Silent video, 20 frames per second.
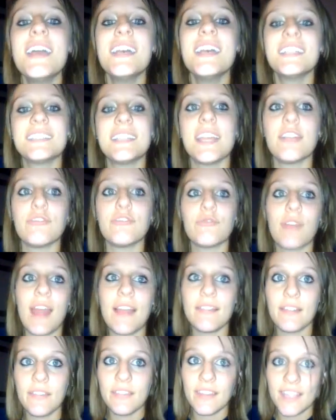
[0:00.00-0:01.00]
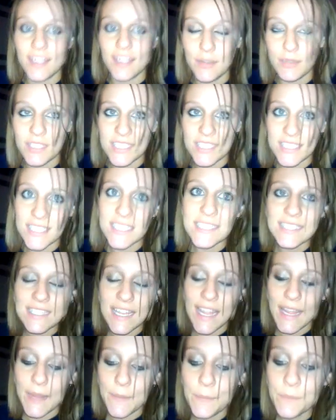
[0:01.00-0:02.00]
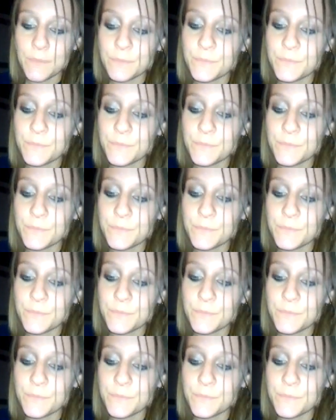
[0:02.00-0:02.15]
saying Rylan Lee, which is his name,